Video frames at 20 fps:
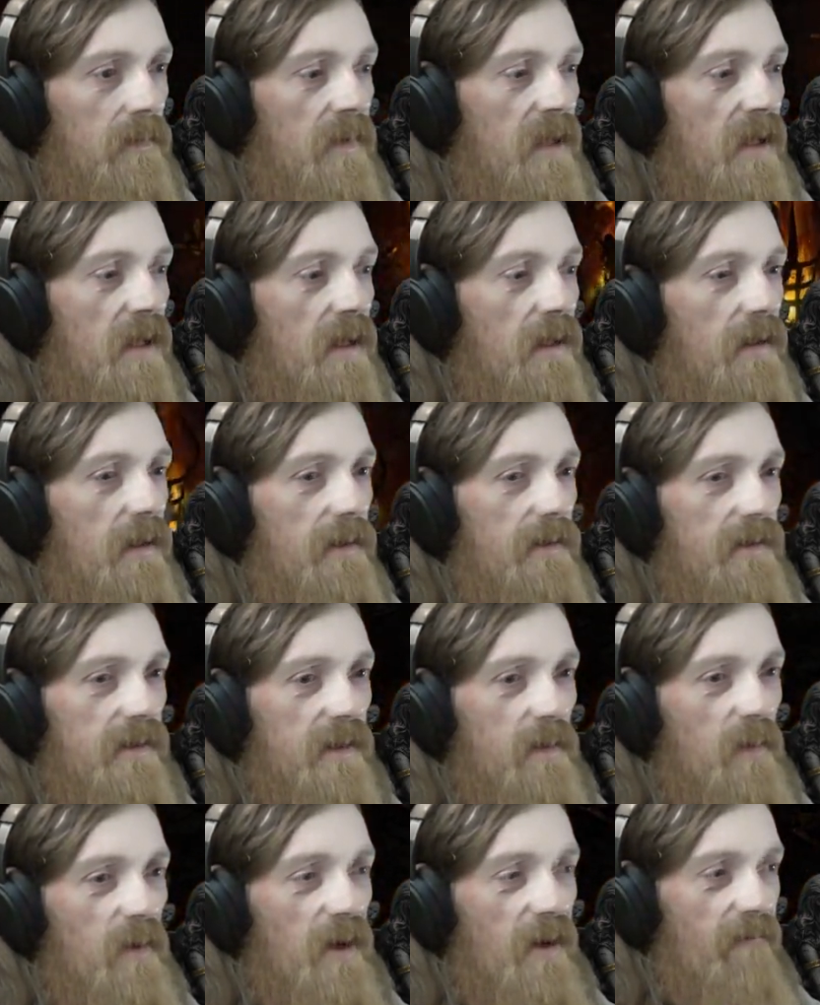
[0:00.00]
Nice thing
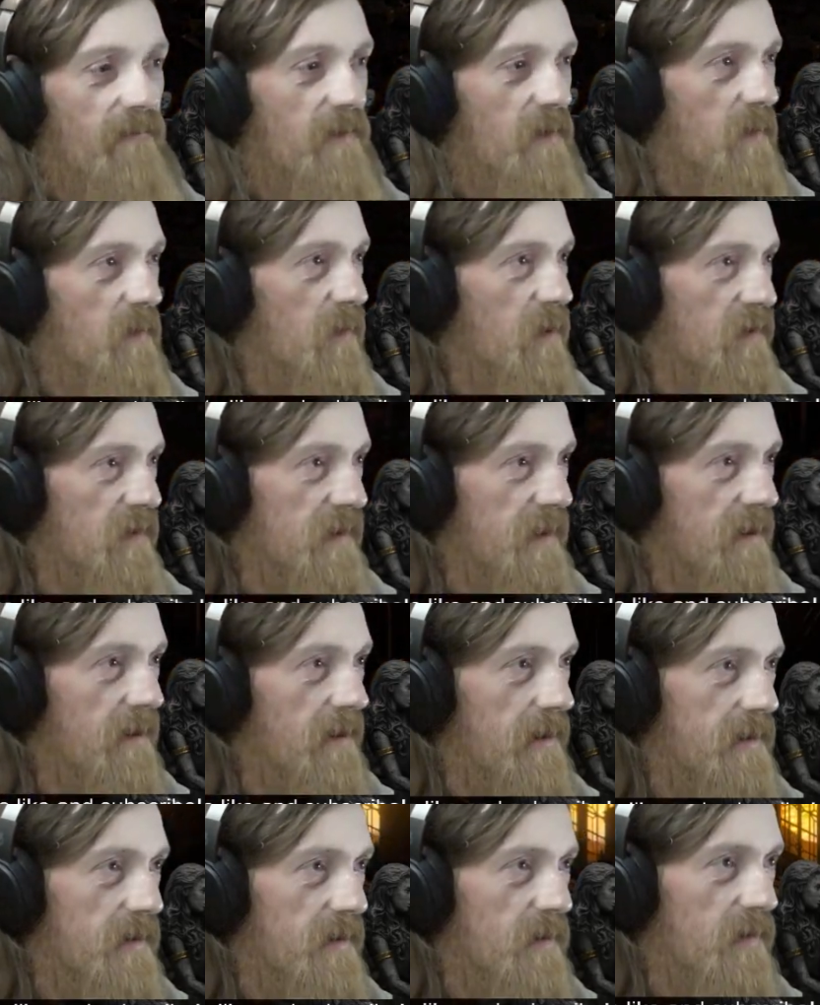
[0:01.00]
about having a mercenary,
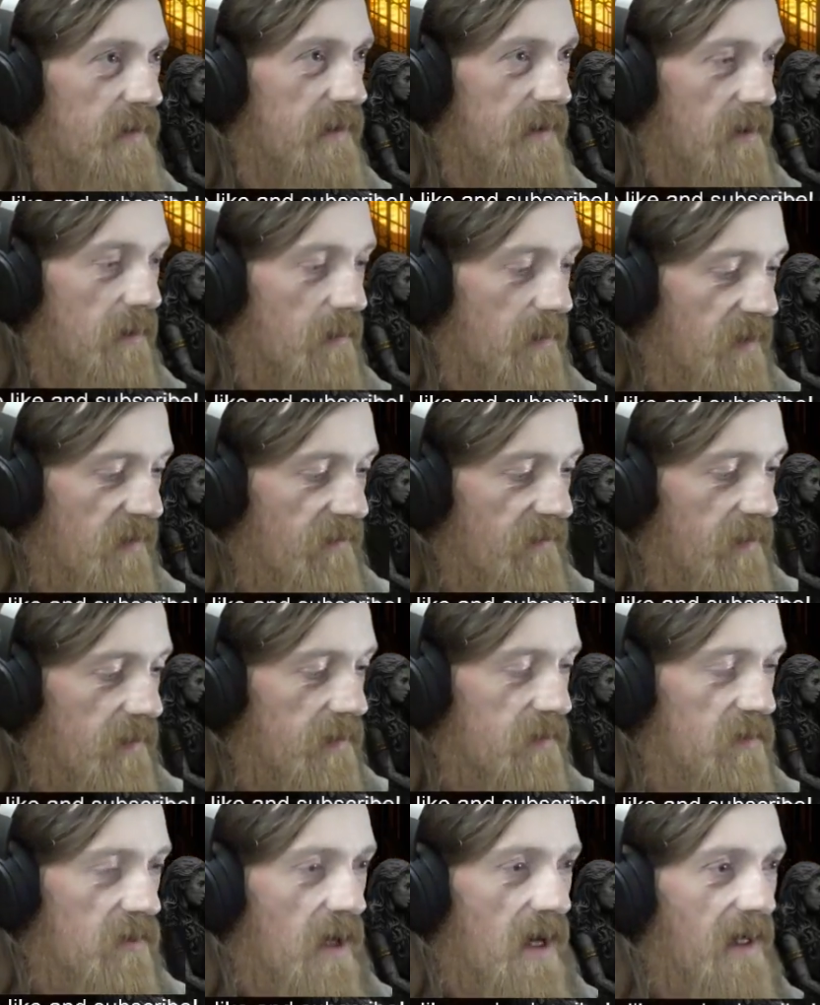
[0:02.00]
too, is they're a bit of a
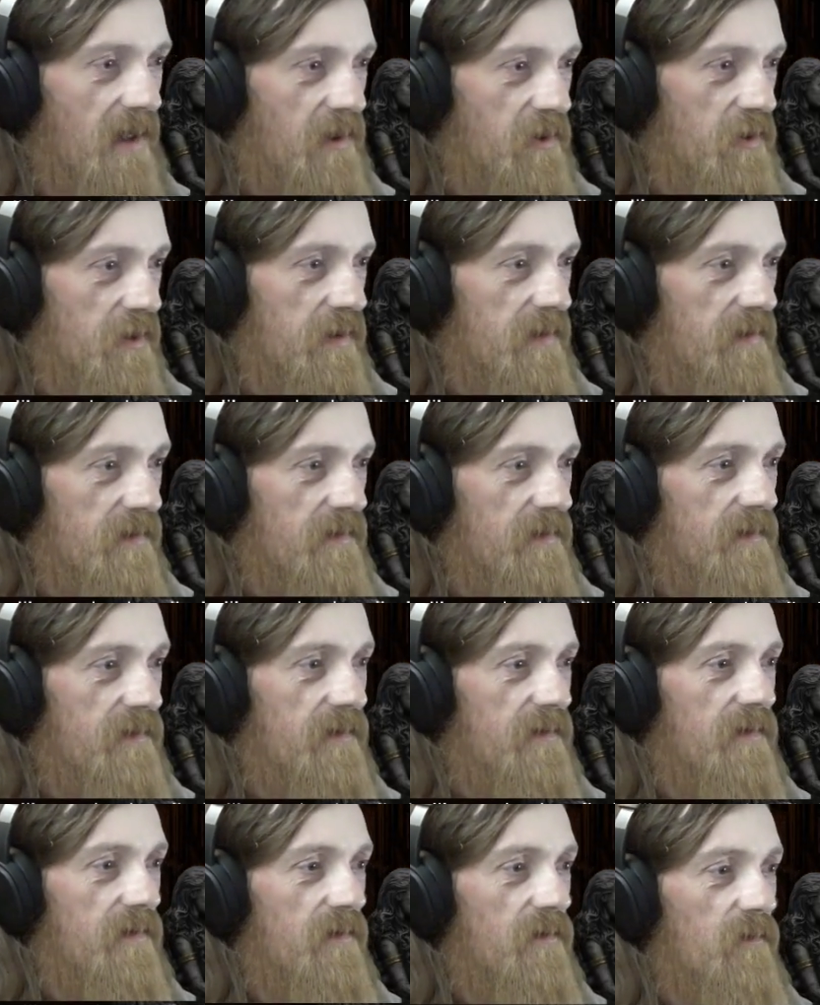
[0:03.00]
distraction
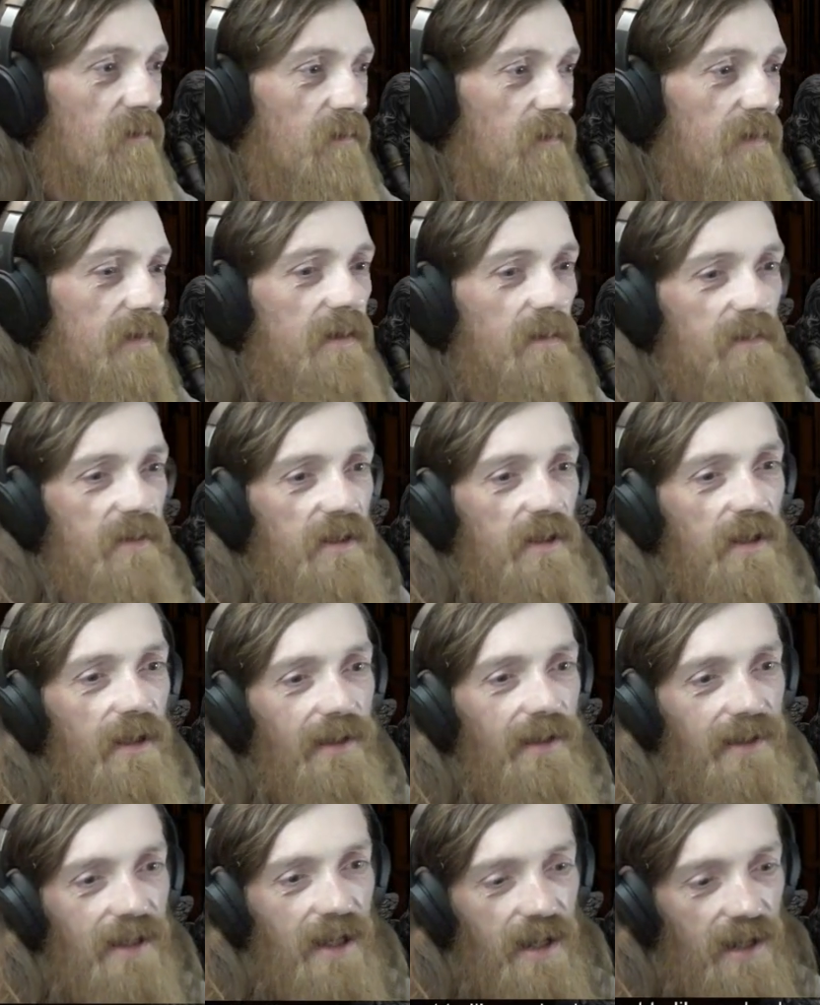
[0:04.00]
when something like
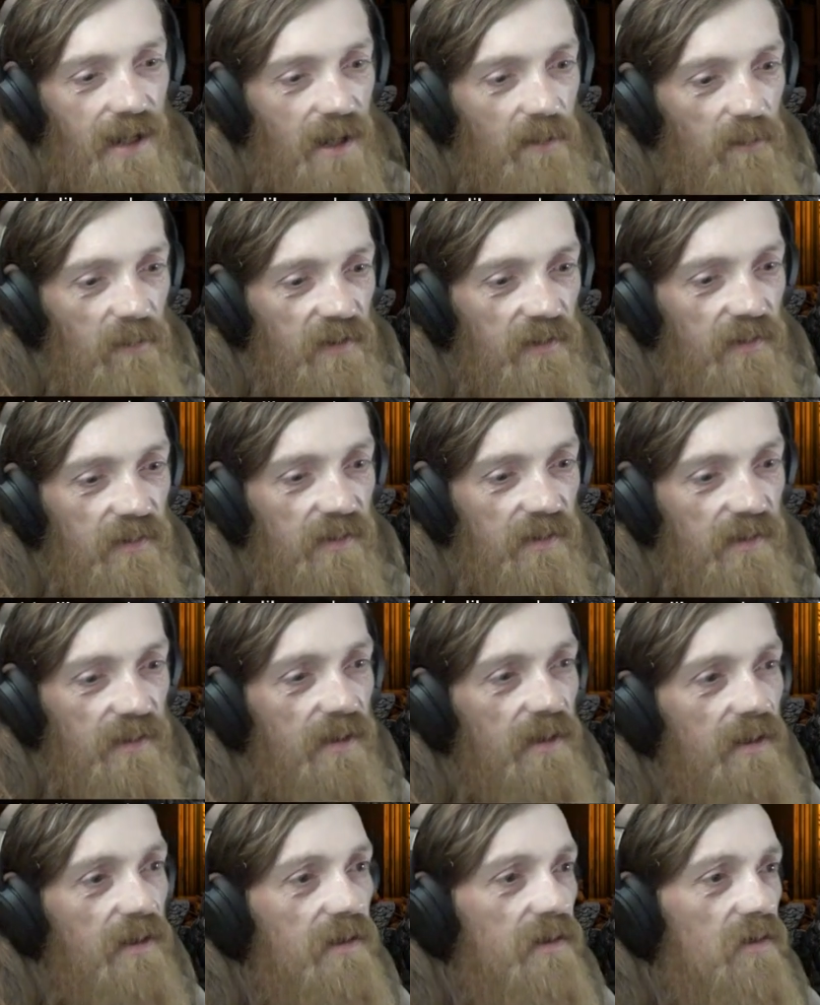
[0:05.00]
that happens.
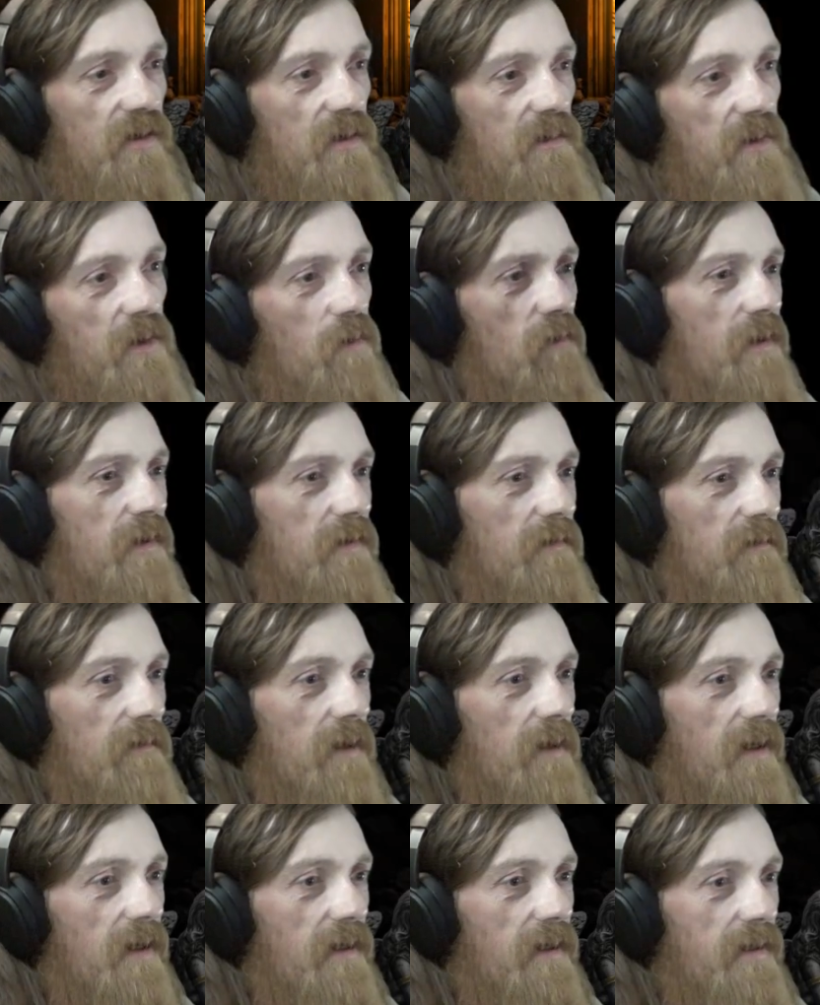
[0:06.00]
So I'm going to go
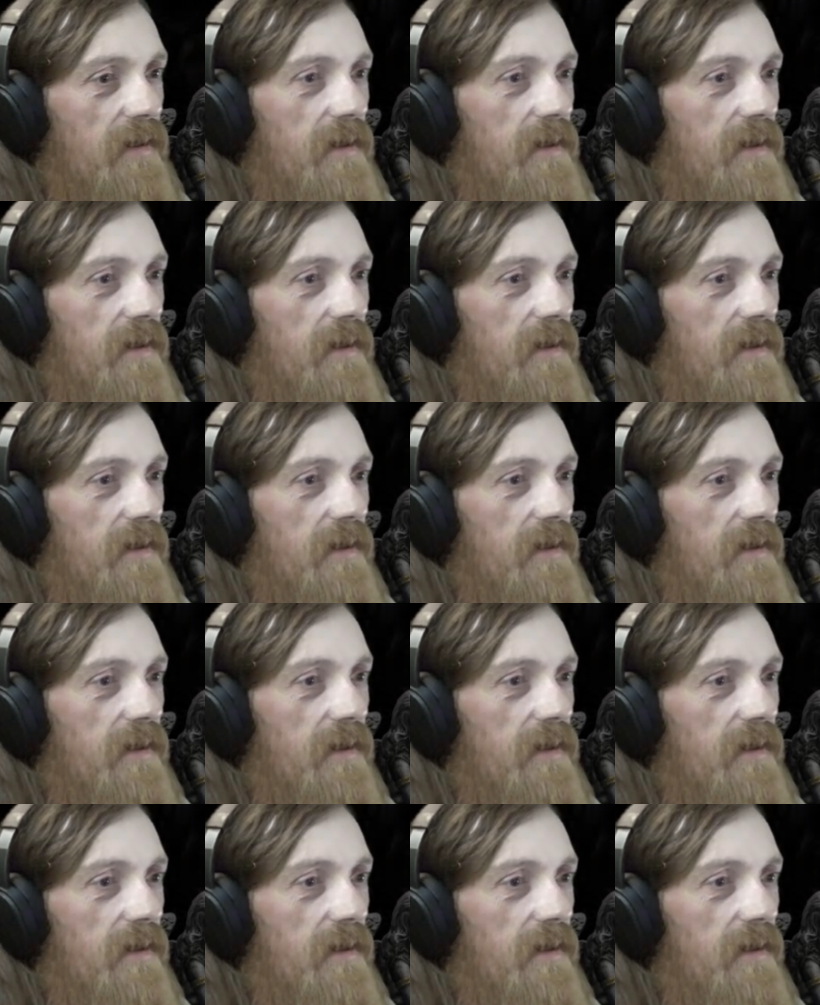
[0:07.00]
resurrect it.